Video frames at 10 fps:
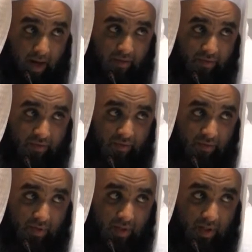wife.
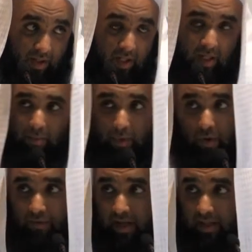We
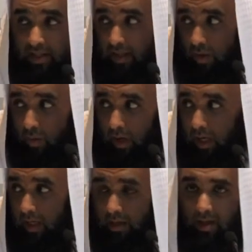don't find this in the
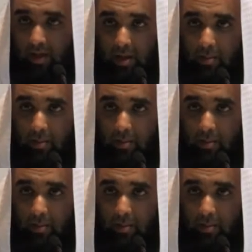Quran,